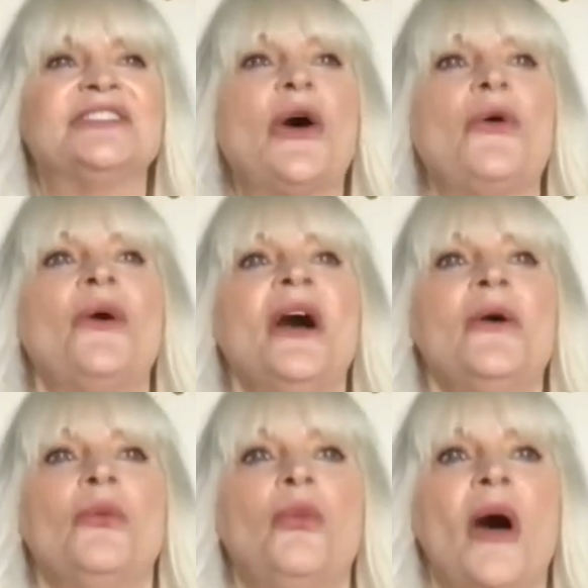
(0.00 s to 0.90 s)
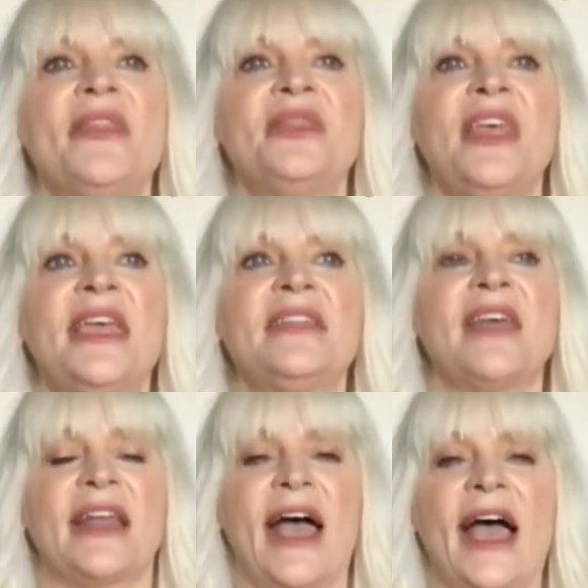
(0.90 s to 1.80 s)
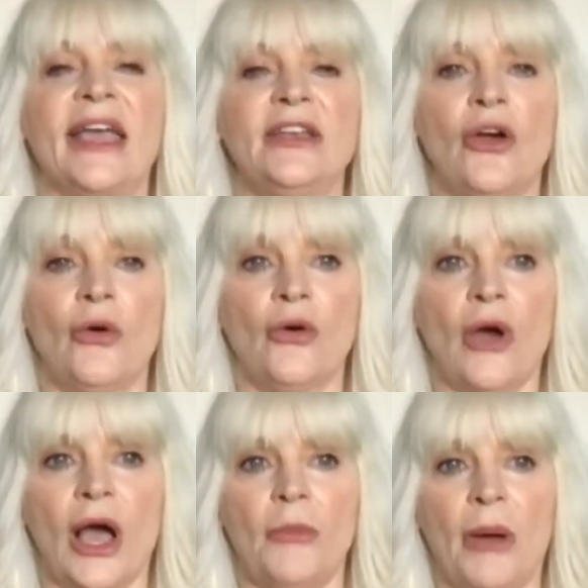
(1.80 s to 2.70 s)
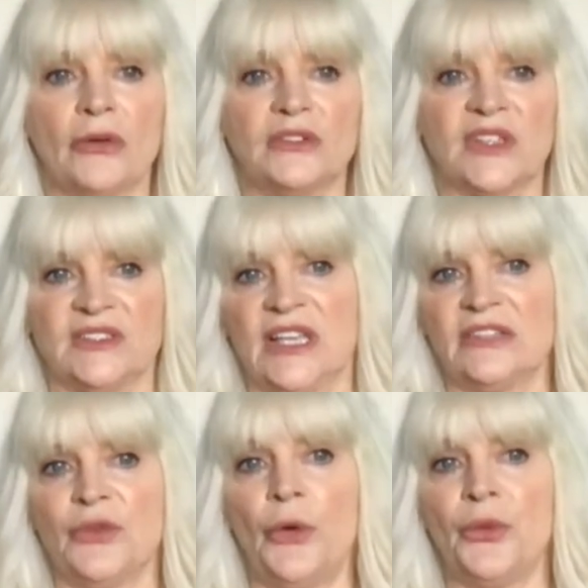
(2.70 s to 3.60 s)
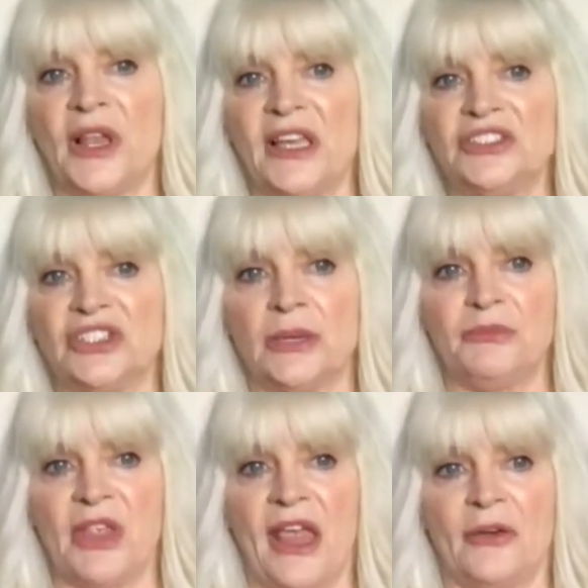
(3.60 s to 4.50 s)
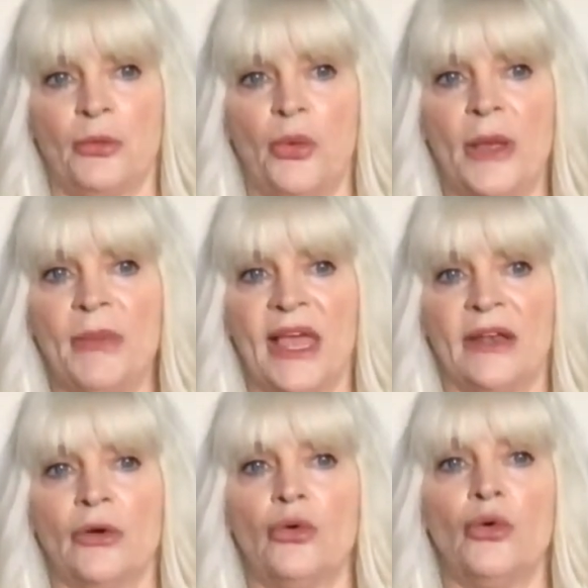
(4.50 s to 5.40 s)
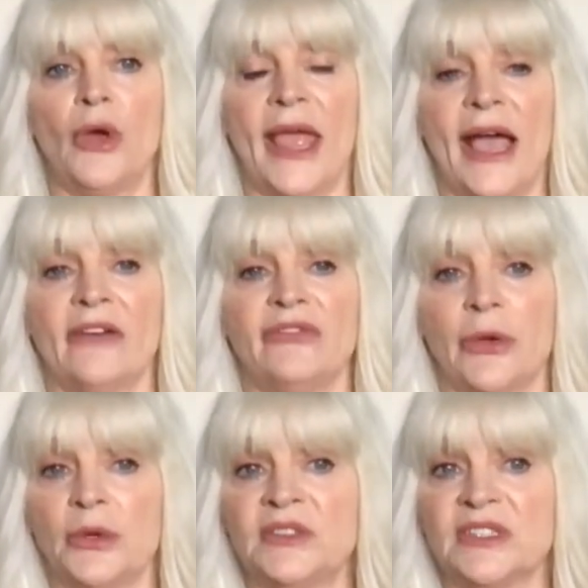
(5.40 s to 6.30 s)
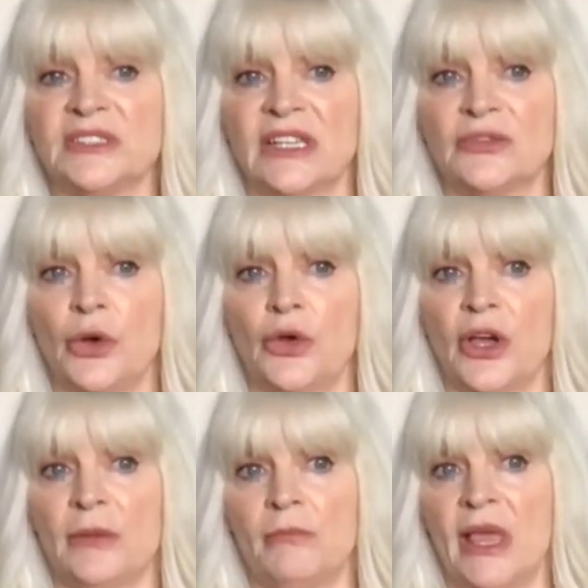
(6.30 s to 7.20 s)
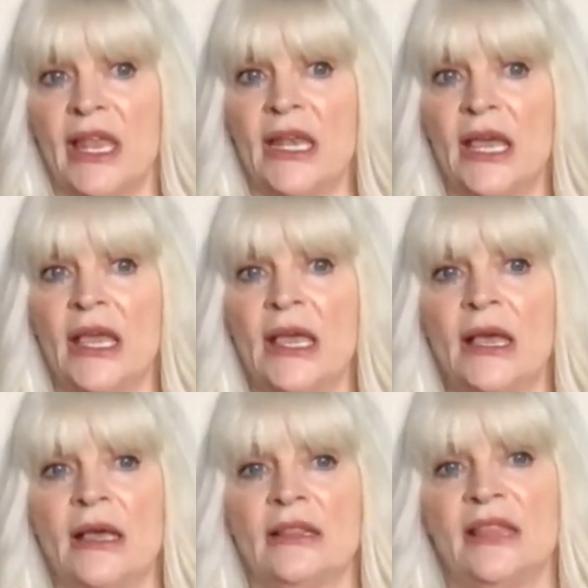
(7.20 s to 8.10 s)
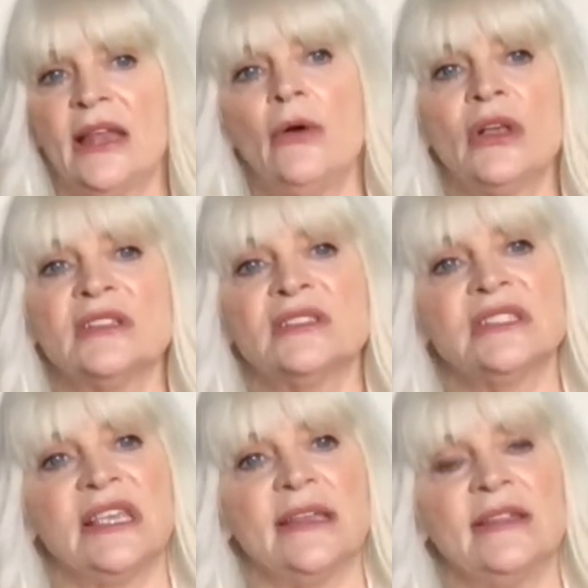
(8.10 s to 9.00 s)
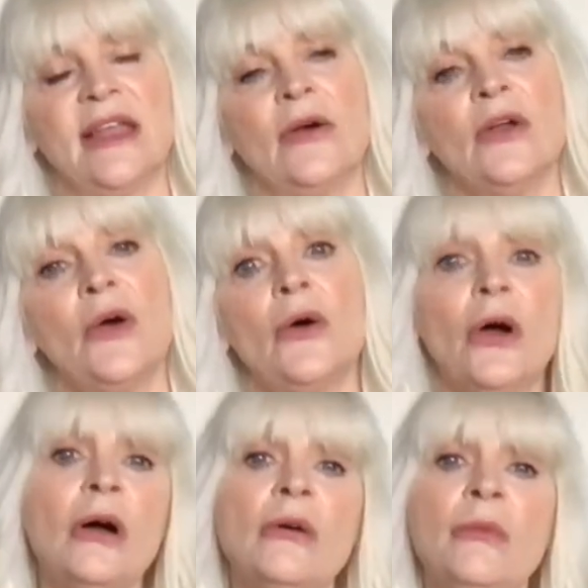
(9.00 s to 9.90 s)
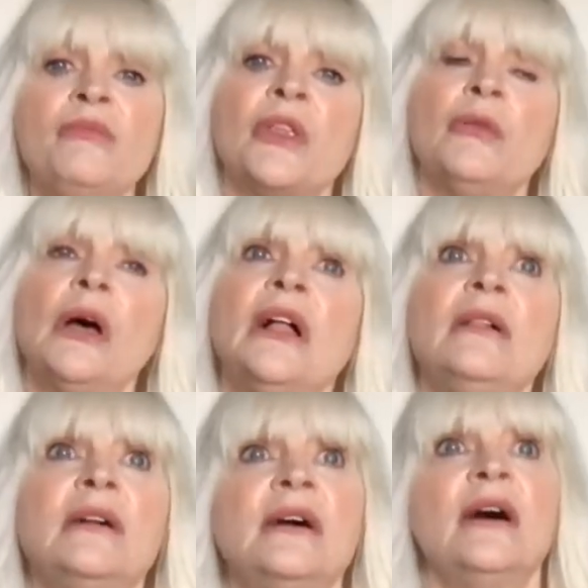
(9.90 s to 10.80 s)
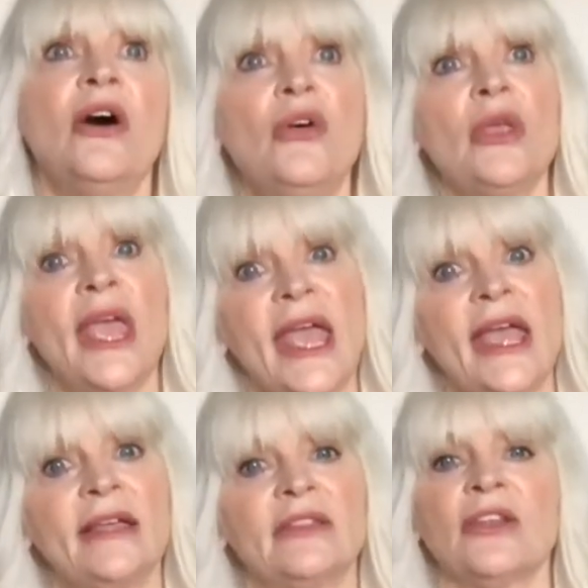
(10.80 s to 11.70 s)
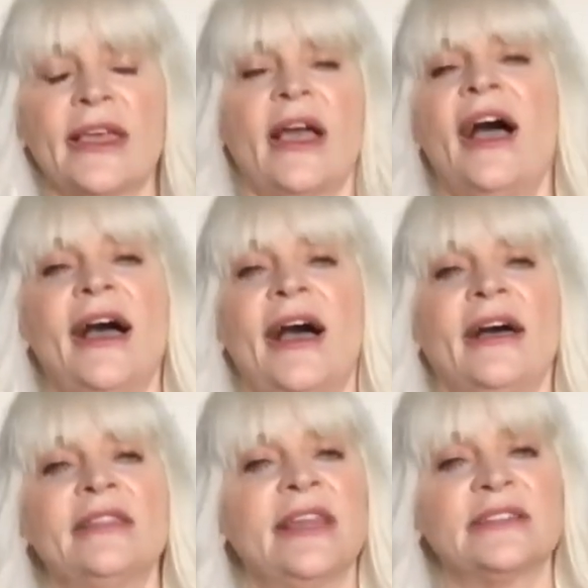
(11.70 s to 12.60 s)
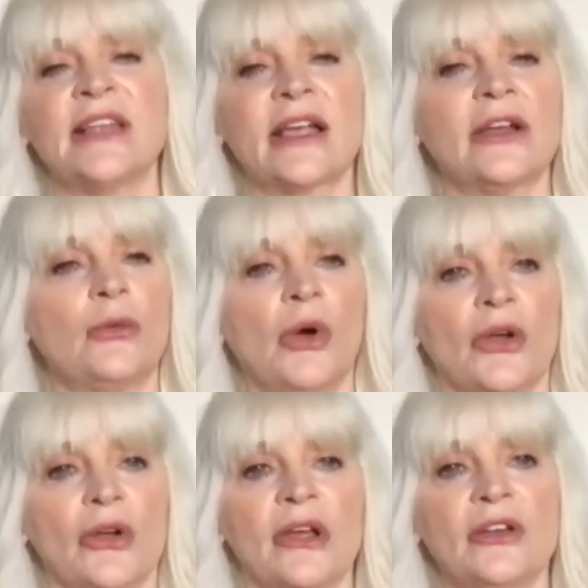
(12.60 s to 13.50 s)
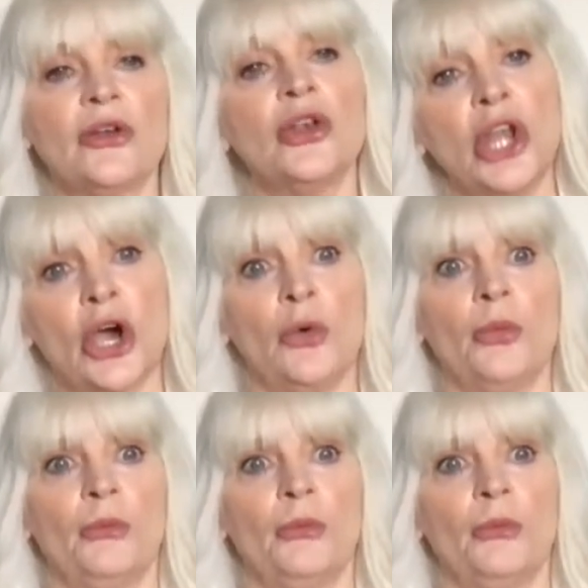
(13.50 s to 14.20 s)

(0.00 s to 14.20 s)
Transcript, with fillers: so one thing that i know about successful relationships and women who have very successful good men they don't concede they don't go oh well okay they're like uh-uh that's not gonna work no